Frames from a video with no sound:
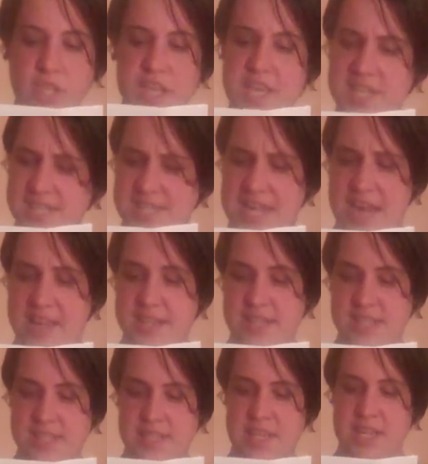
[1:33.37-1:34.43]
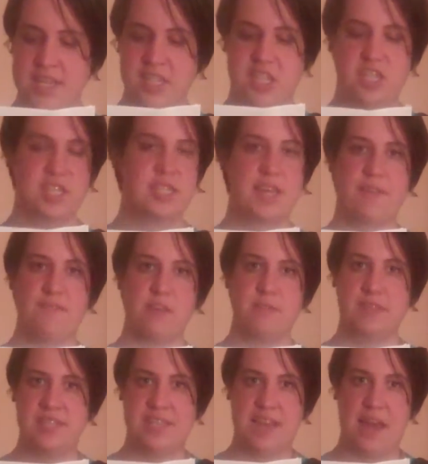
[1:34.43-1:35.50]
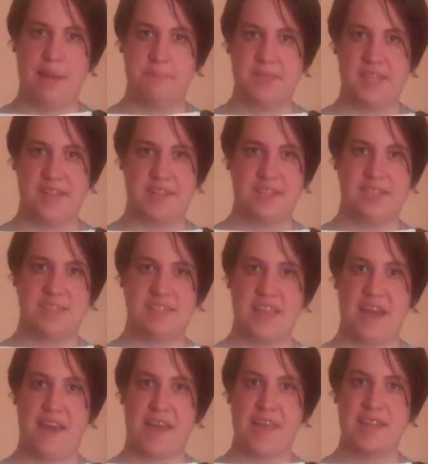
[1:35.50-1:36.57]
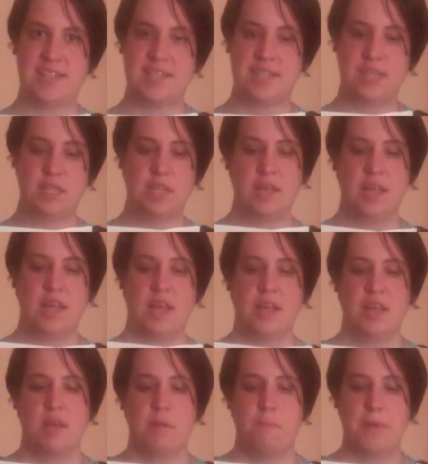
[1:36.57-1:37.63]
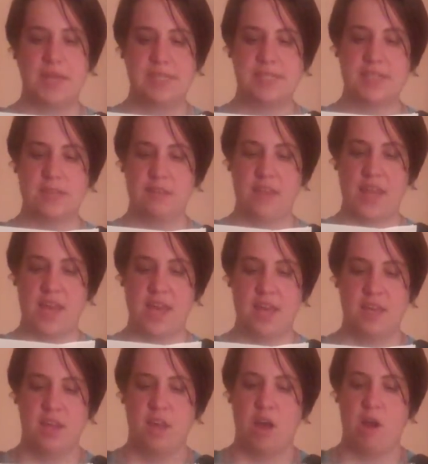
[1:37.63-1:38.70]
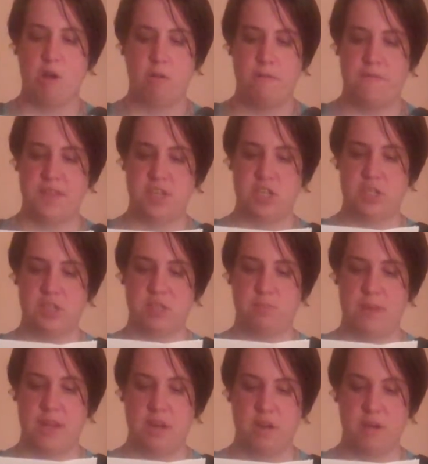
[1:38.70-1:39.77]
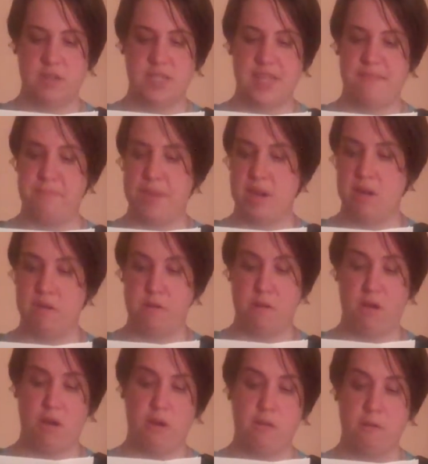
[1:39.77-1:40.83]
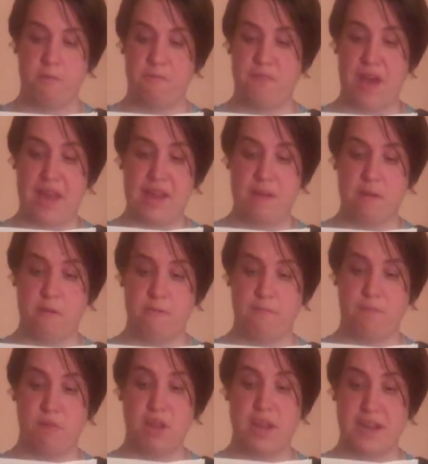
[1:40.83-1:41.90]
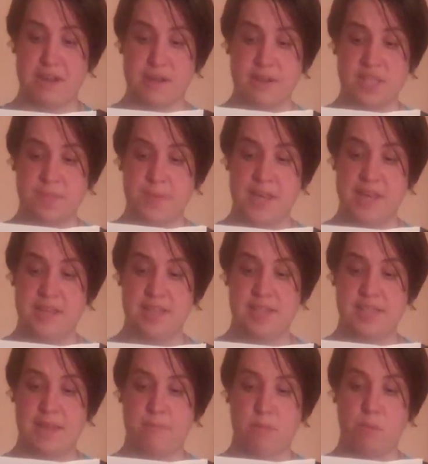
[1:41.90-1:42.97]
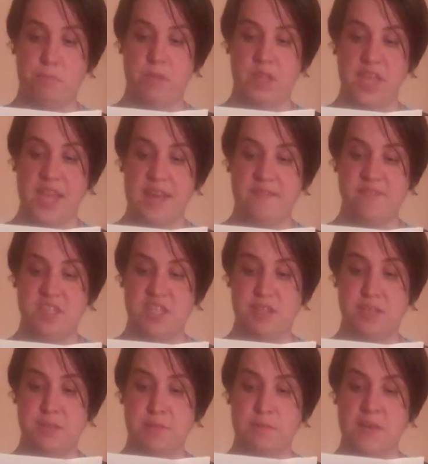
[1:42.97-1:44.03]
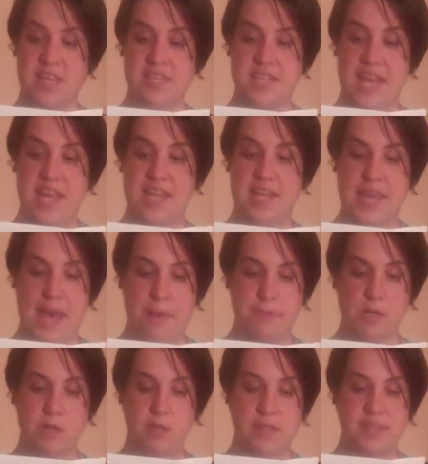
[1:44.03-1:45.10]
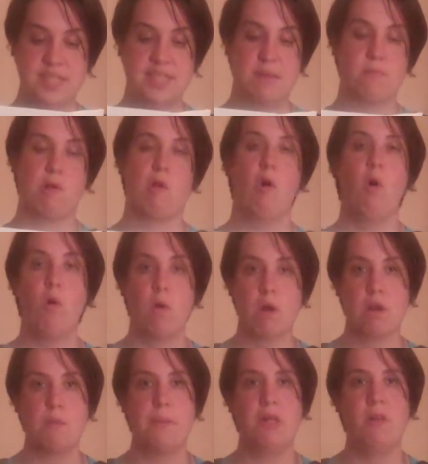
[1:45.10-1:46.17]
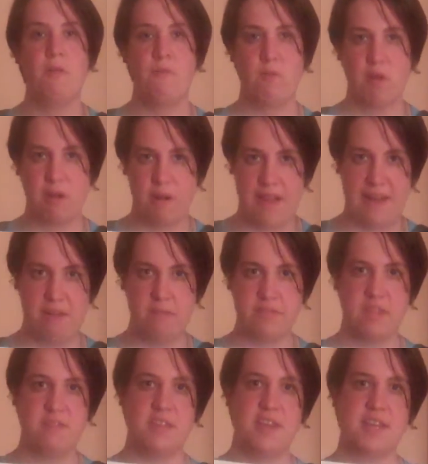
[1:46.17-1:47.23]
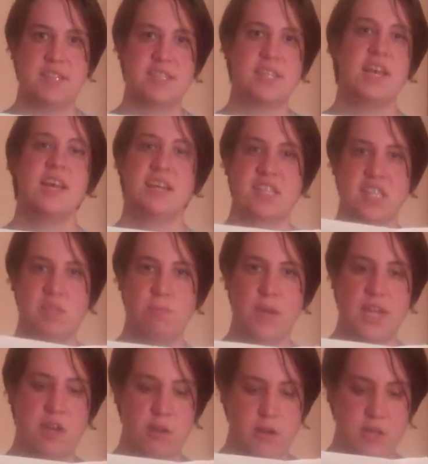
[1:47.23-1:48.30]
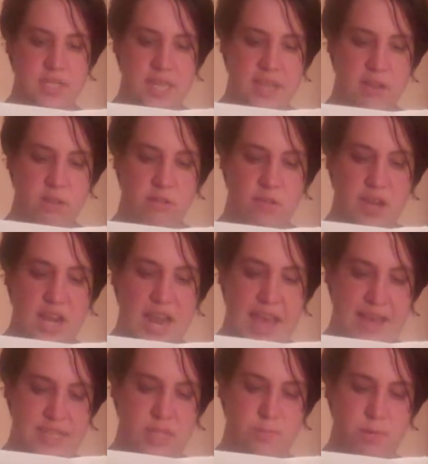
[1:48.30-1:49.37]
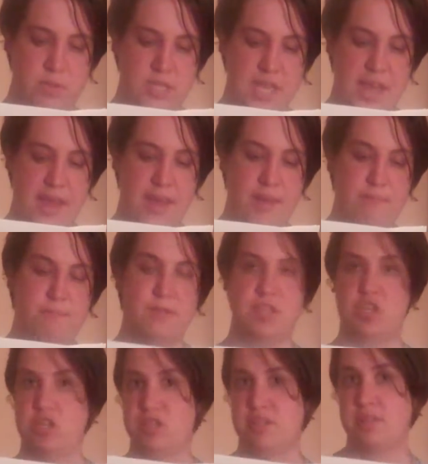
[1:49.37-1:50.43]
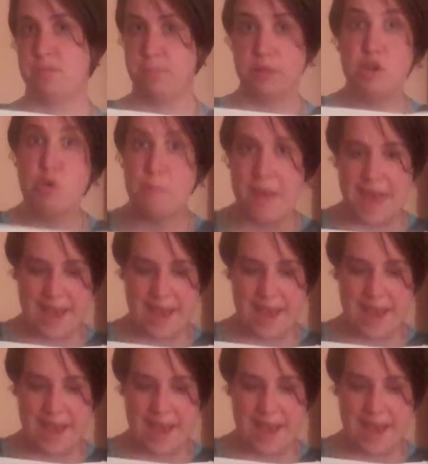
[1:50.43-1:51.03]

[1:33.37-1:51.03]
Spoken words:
He says, to just give you a synopsis, that basically artificial sweeteners have been under fire for years because they were believed to contain chemicals that were horrible for your health. And these sweeteners included aspartame, which is the blue